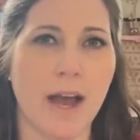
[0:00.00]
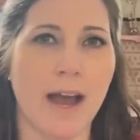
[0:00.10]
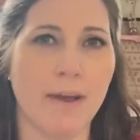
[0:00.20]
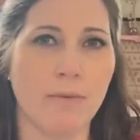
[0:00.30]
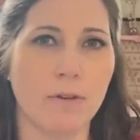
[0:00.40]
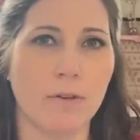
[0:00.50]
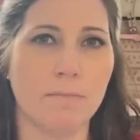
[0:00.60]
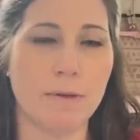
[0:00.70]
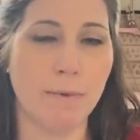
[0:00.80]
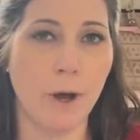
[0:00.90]
I will
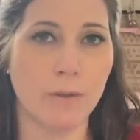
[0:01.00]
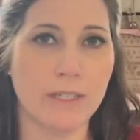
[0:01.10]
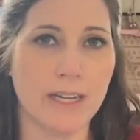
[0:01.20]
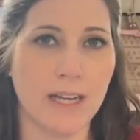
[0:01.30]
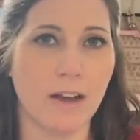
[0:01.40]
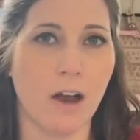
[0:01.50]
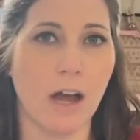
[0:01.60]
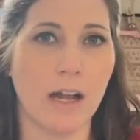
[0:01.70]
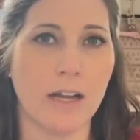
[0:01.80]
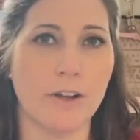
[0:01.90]
be posting
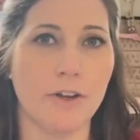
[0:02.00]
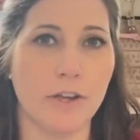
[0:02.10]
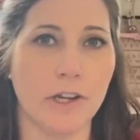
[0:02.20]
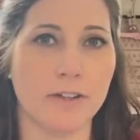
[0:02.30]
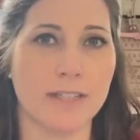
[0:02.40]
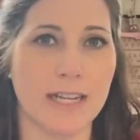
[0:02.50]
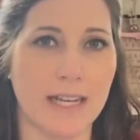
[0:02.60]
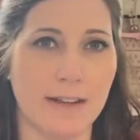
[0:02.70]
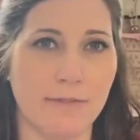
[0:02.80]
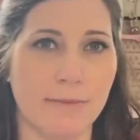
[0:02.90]
on New Year's
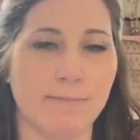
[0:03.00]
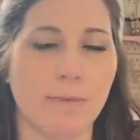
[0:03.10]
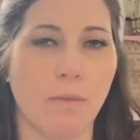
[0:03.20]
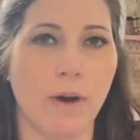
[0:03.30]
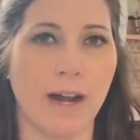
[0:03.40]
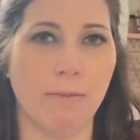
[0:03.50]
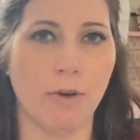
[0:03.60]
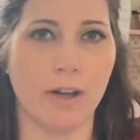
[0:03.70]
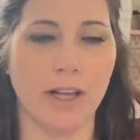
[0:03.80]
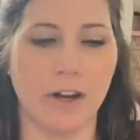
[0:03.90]
Eve what I'm
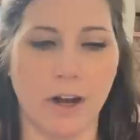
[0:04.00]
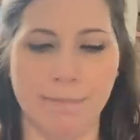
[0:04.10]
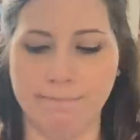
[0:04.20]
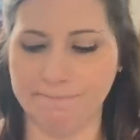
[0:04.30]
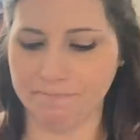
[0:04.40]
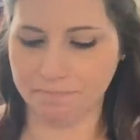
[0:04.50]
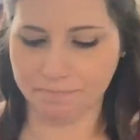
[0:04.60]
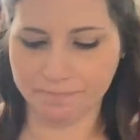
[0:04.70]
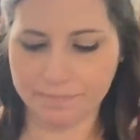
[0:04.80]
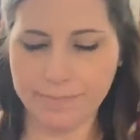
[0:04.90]
working on.
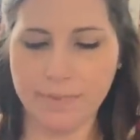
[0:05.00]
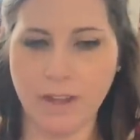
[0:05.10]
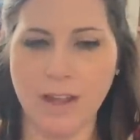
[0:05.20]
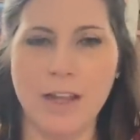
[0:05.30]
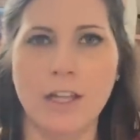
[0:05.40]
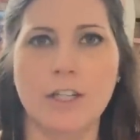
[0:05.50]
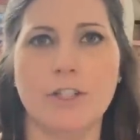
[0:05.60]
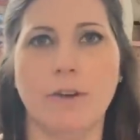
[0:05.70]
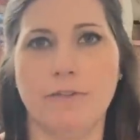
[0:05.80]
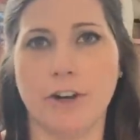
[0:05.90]

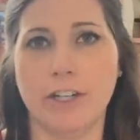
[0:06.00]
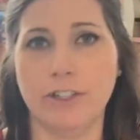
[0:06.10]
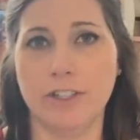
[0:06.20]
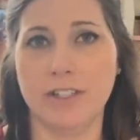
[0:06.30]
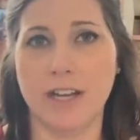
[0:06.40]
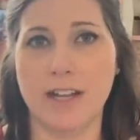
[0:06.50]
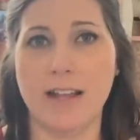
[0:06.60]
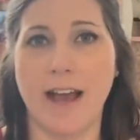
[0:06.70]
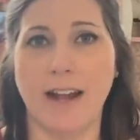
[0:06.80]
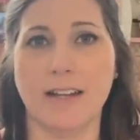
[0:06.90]
So if you're interested in
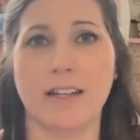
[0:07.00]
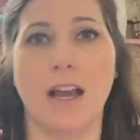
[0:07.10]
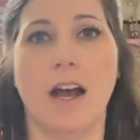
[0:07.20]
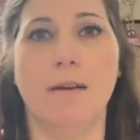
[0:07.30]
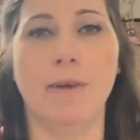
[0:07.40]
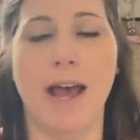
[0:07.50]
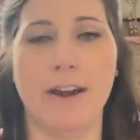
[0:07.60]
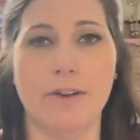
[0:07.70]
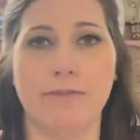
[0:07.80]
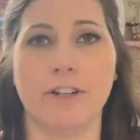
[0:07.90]
that, um, head
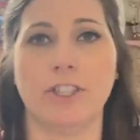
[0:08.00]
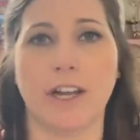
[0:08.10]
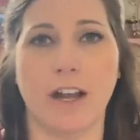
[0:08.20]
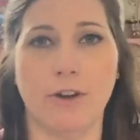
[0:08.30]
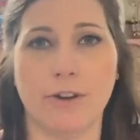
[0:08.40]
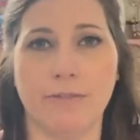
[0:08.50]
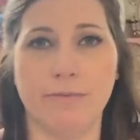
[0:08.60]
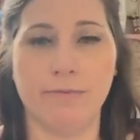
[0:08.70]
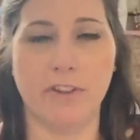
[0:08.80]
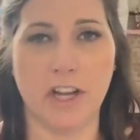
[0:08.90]
over, check out her
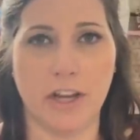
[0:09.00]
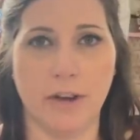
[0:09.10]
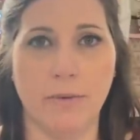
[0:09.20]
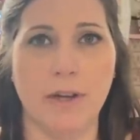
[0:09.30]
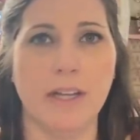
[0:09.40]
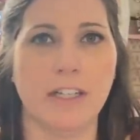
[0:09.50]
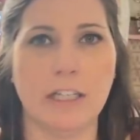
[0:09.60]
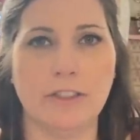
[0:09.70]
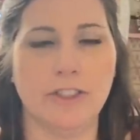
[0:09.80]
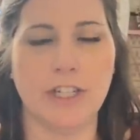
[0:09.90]
video,
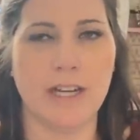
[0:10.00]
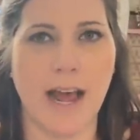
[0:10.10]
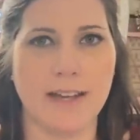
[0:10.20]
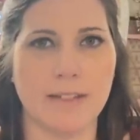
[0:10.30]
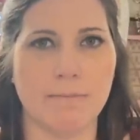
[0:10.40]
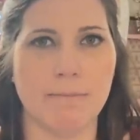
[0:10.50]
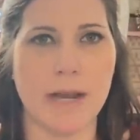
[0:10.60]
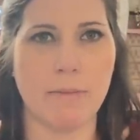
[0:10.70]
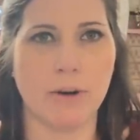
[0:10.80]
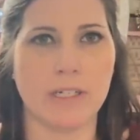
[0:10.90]
and she has
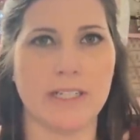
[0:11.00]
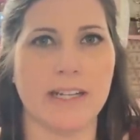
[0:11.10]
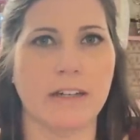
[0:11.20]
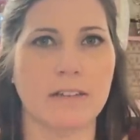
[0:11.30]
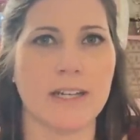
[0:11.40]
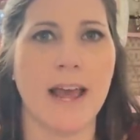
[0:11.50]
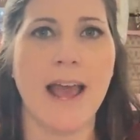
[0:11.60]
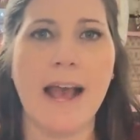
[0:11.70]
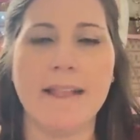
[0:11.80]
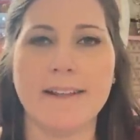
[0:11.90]
many more details.
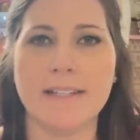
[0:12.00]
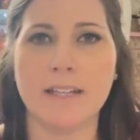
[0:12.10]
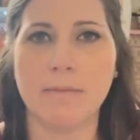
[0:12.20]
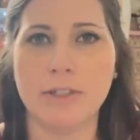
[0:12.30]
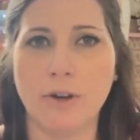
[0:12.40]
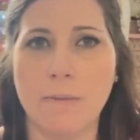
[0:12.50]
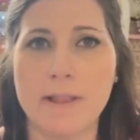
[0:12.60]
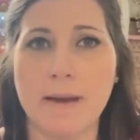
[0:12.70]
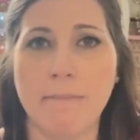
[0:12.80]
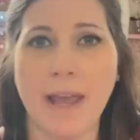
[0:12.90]
And then someone told me
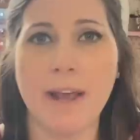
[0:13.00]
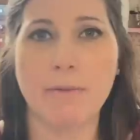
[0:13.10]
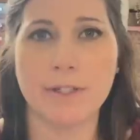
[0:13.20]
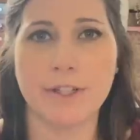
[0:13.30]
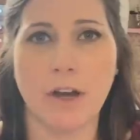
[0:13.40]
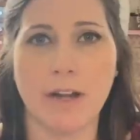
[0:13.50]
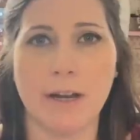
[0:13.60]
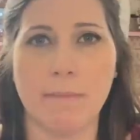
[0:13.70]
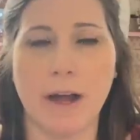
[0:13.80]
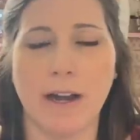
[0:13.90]
that Pam was talking
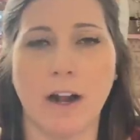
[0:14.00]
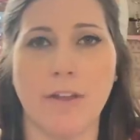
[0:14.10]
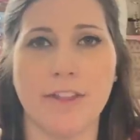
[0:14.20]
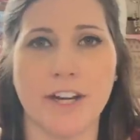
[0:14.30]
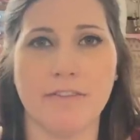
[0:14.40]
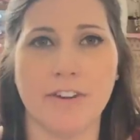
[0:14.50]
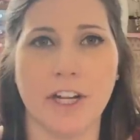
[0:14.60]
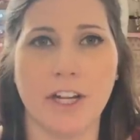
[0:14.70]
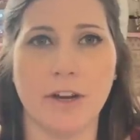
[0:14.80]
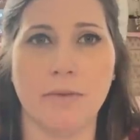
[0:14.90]
about it on their
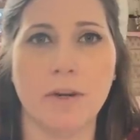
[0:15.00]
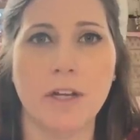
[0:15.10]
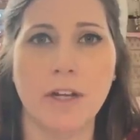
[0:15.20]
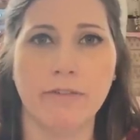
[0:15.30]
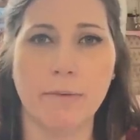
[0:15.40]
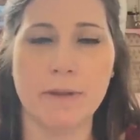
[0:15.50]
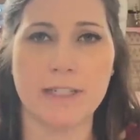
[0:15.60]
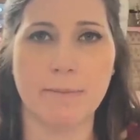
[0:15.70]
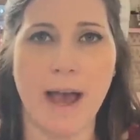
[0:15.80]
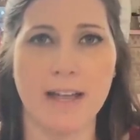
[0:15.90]
video from
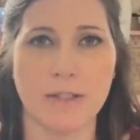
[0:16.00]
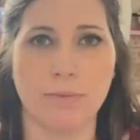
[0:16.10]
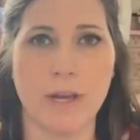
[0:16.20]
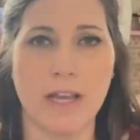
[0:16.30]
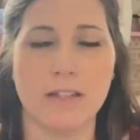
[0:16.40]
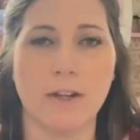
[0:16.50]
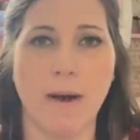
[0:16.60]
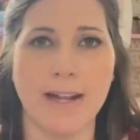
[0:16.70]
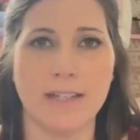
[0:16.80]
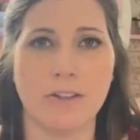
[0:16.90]
this past week. So
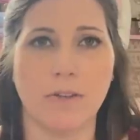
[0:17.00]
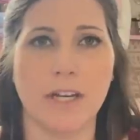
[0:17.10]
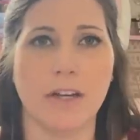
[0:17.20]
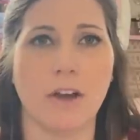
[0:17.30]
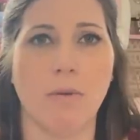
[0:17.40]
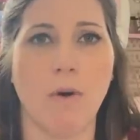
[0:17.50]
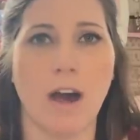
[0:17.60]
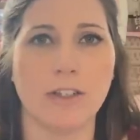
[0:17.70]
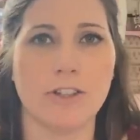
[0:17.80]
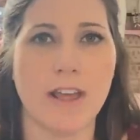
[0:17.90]
I still need to go
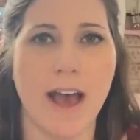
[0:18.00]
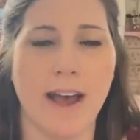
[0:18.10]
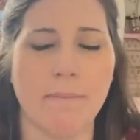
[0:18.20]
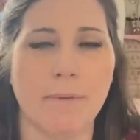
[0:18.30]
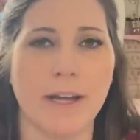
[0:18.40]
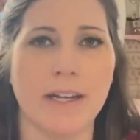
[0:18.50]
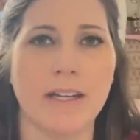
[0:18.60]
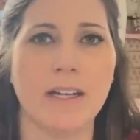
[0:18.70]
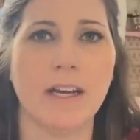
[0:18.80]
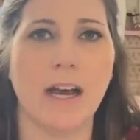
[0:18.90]
watch that, but
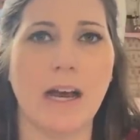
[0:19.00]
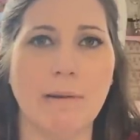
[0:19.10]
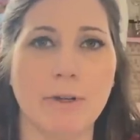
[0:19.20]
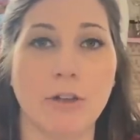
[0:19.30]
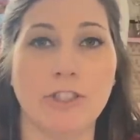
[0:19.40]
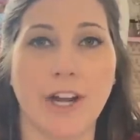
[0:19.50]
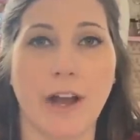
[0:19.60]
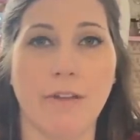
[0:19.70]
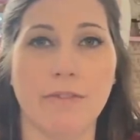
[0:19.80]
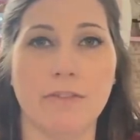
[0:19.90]
um, go check
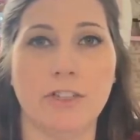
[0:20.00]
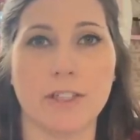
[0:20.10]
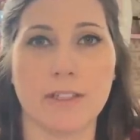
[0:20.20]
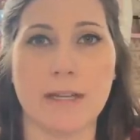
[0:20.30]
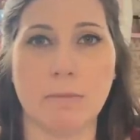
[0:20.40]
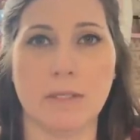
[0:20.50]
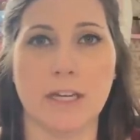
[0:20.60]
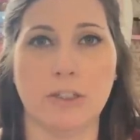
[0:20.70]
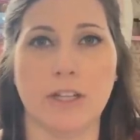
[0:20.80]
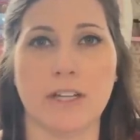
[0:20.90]
out Just Keep
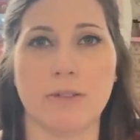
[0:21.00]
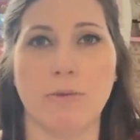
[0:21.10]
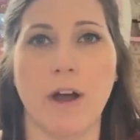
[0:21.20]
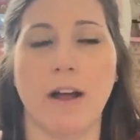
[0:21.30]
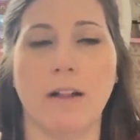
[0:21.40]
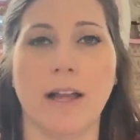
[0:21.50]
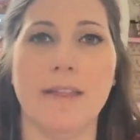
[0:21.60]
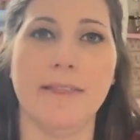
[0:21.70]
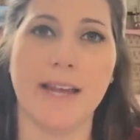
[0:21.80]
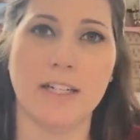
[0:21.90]
Stitching as well,
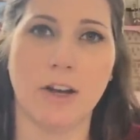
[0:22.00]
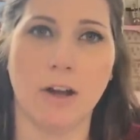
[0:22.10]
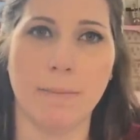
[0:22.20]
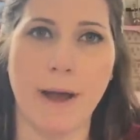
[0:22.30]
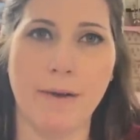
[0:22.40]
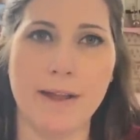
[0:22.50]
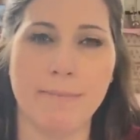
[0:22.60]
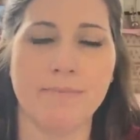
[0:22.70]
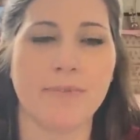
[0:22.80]
and they talk about it.